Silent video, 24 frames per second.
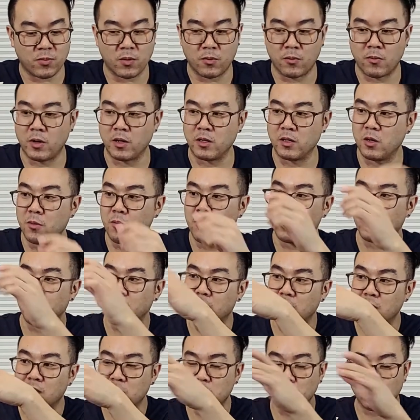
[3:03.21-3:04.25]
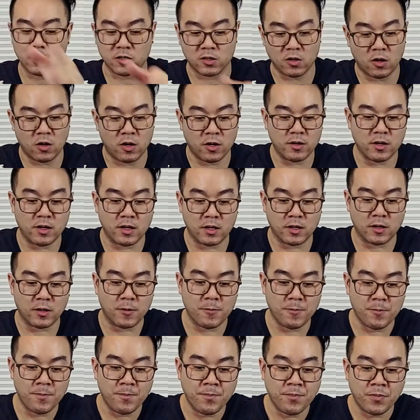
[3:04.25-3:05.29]
But when you put these ones on
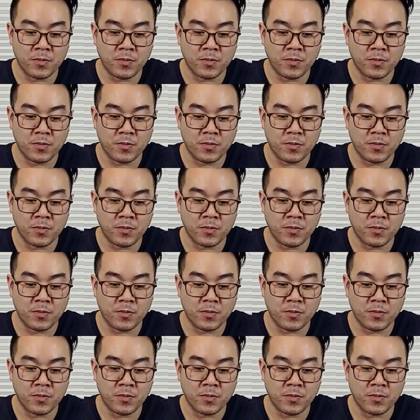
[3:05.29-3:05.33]
here,